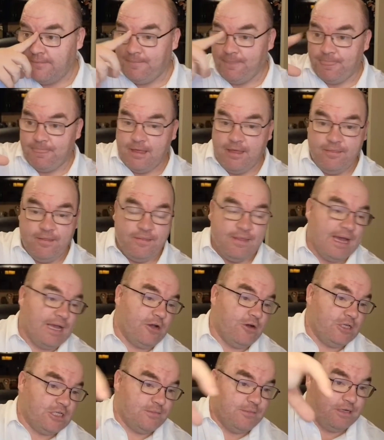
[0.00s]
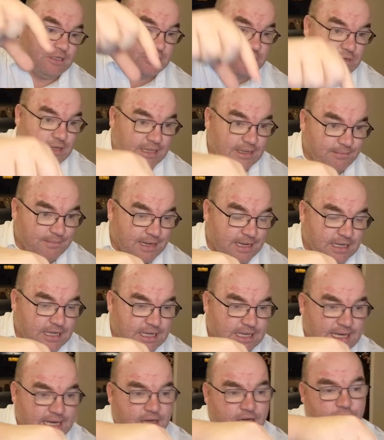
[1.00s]
And then that goes to my Australian bank
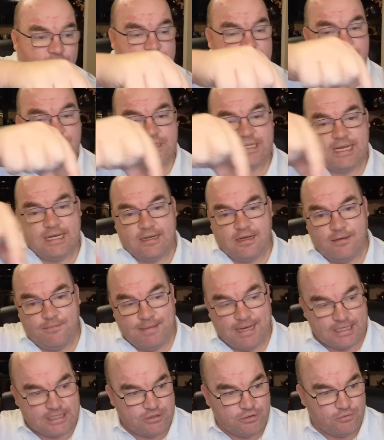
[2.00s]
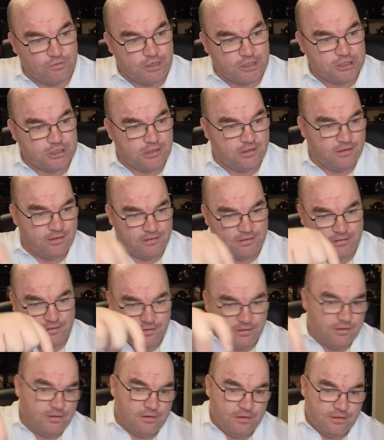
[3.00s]
account, which would then come back to Russia
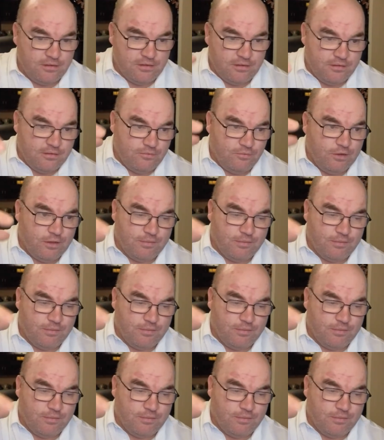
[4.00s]
with